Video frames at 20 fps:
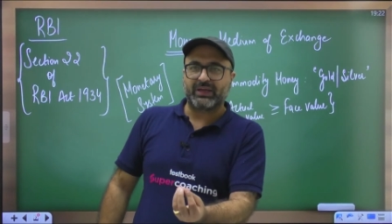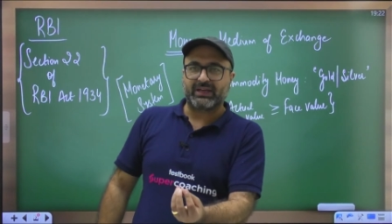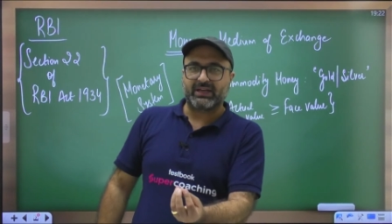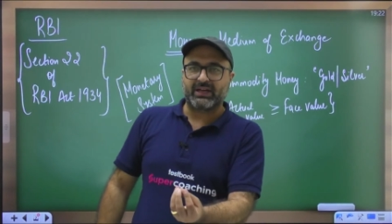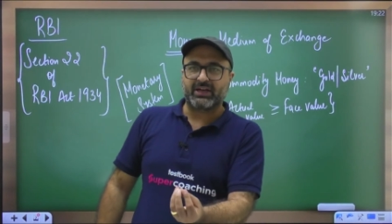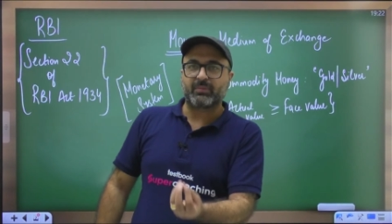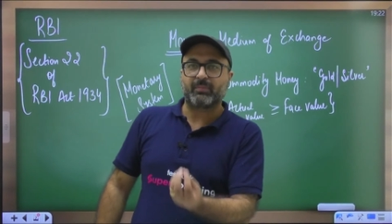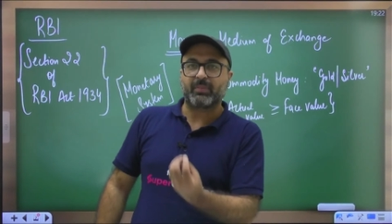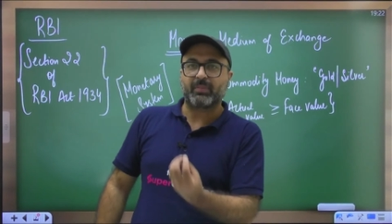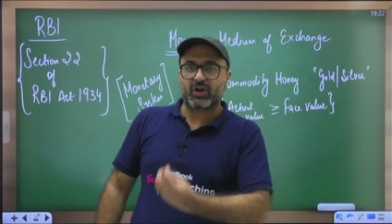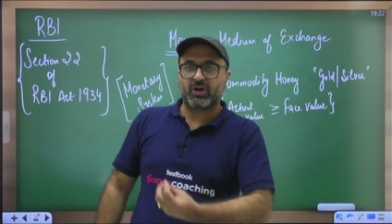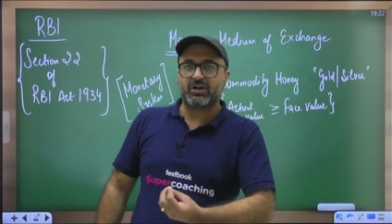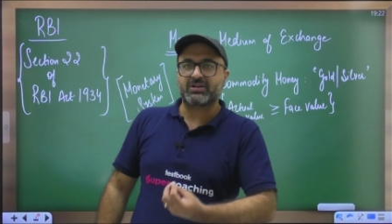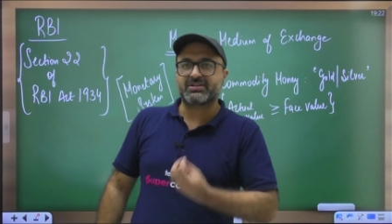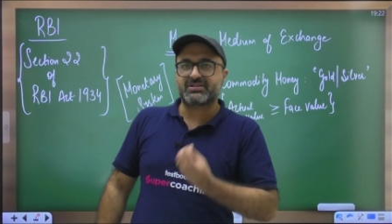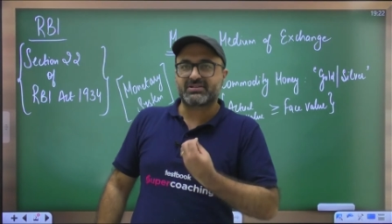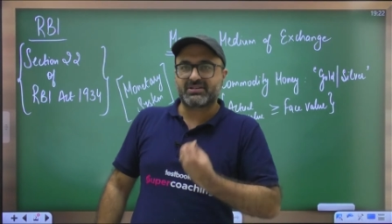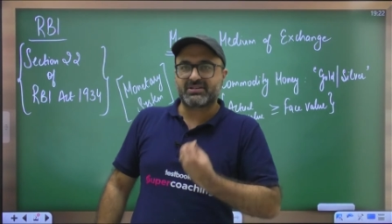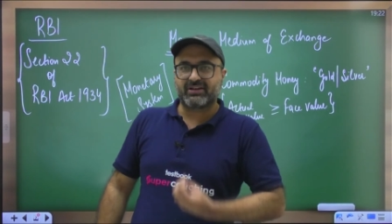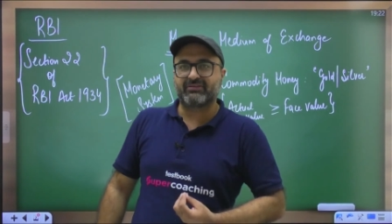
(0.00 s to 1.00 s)
because
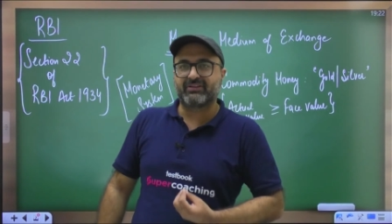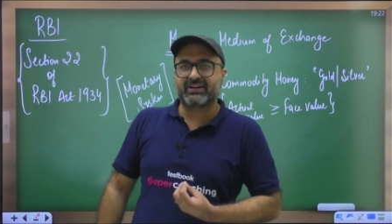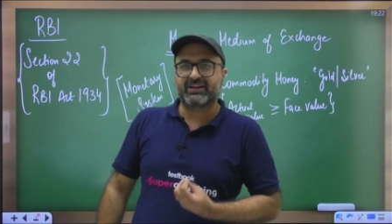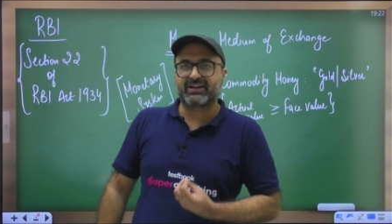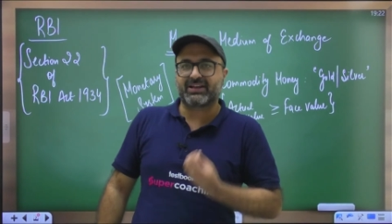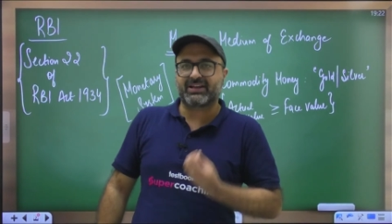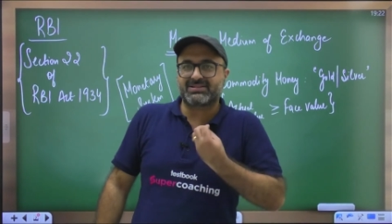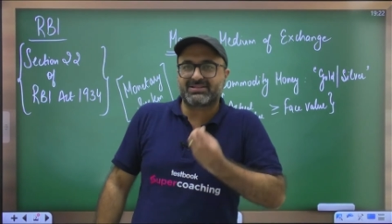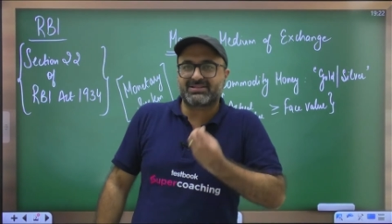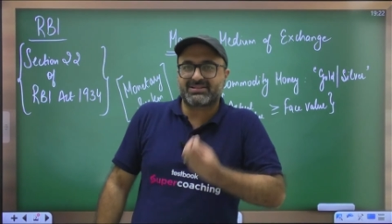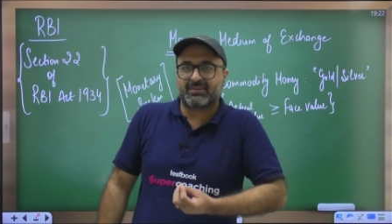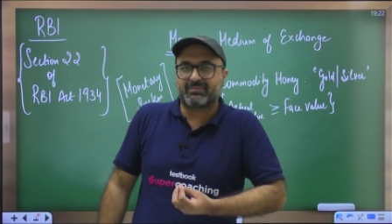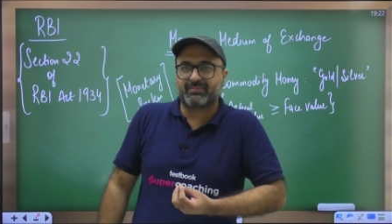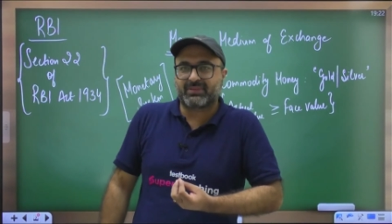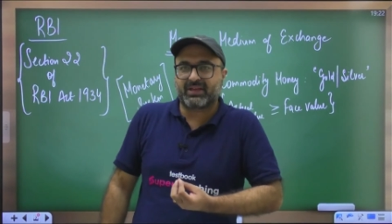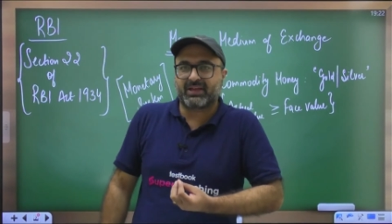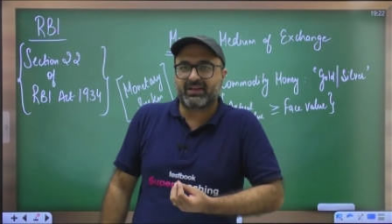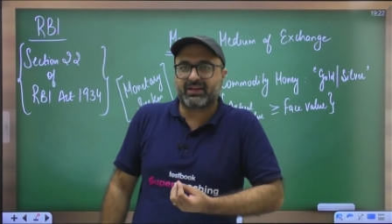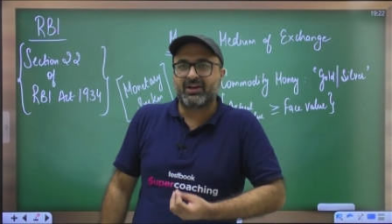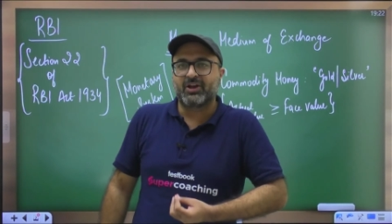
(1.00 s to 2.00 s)
silver is something
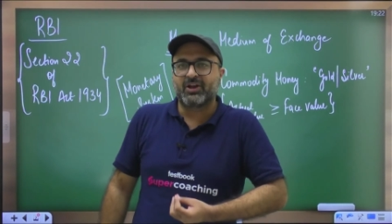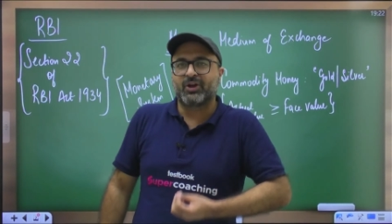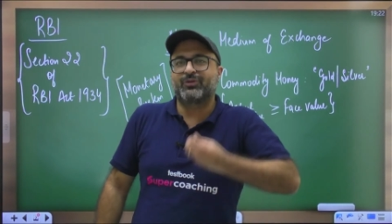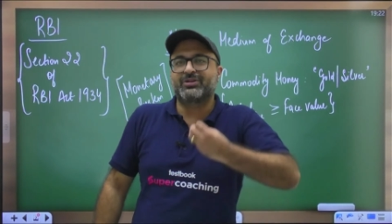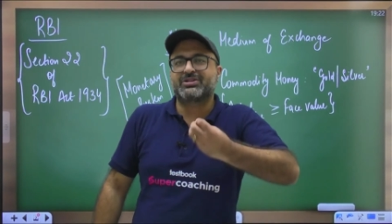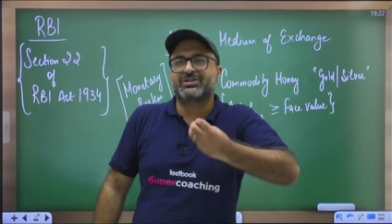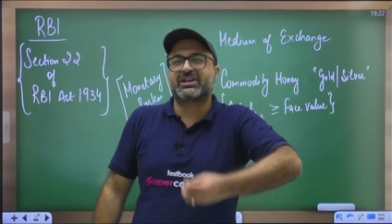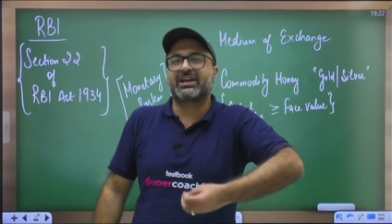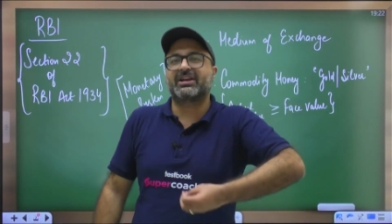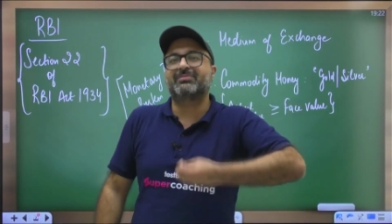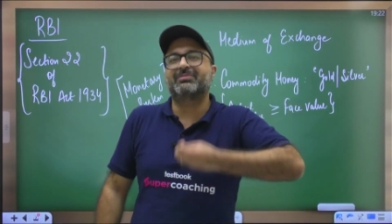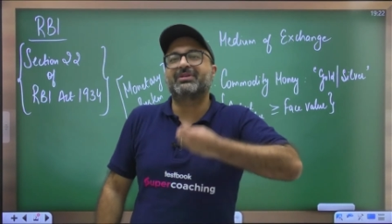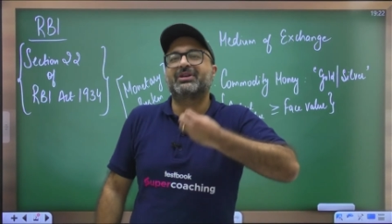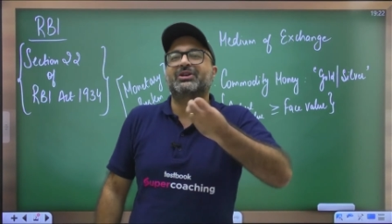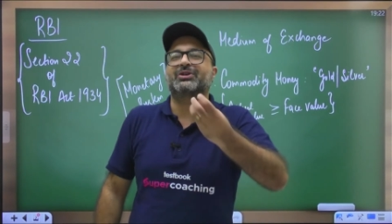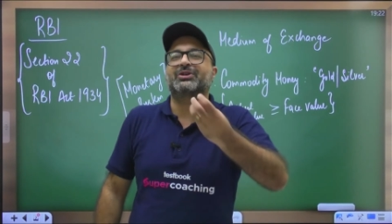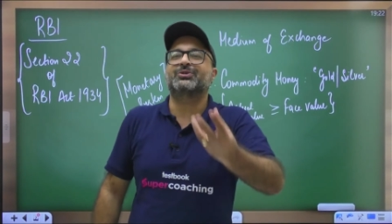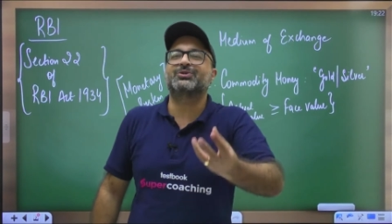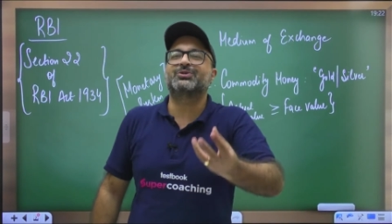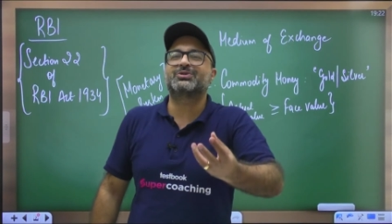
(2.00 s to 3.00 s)
which can be
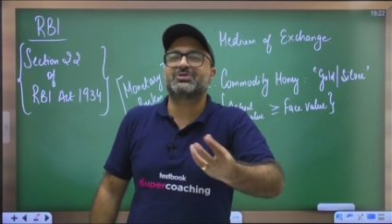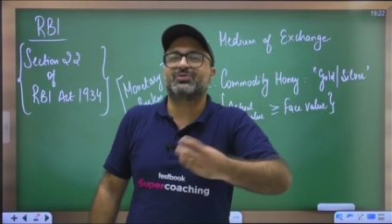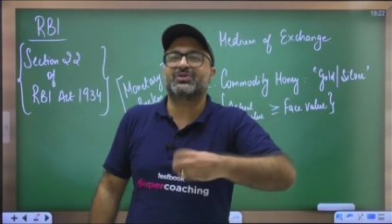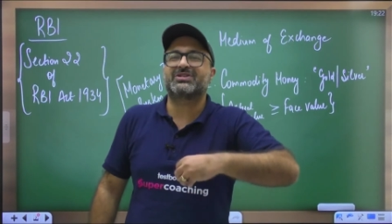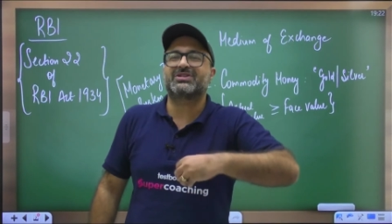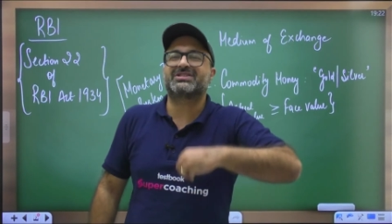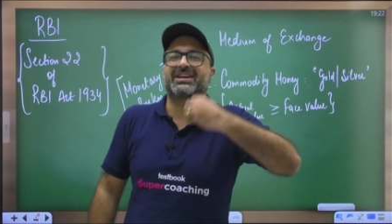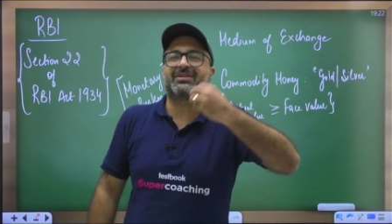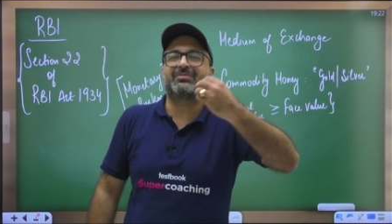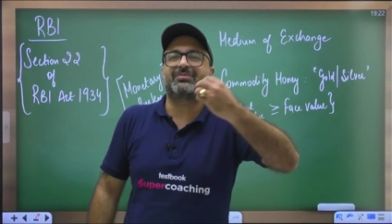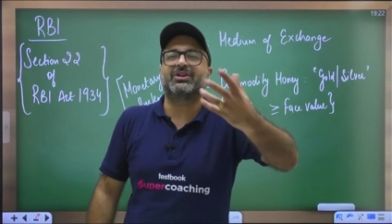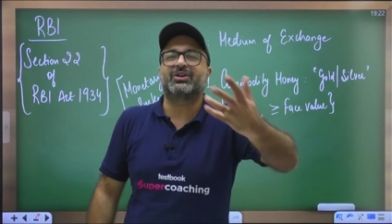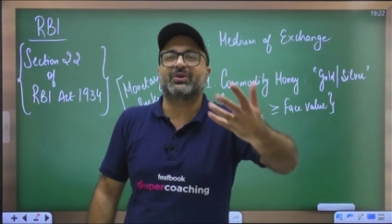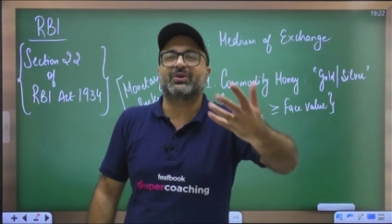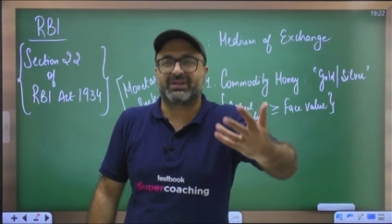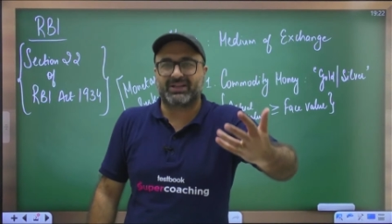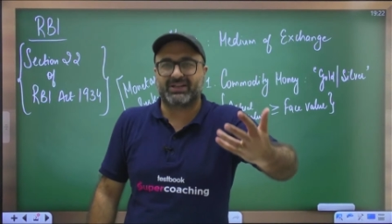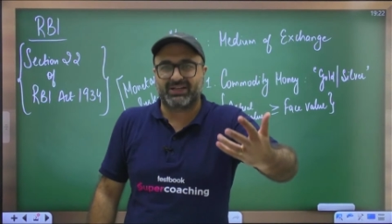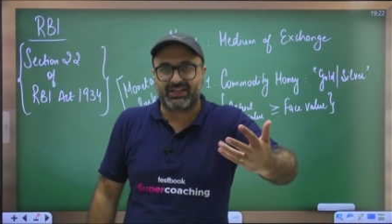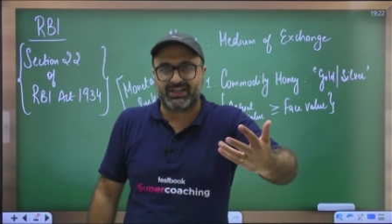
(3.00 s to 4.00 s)
used, which can be
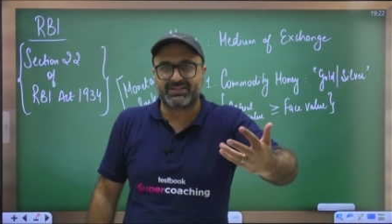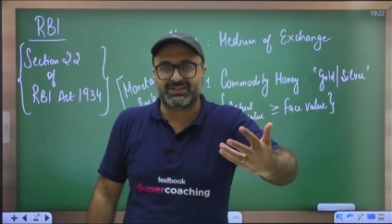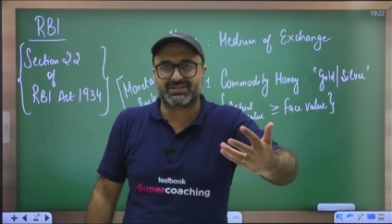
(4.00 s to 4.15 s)
utilized.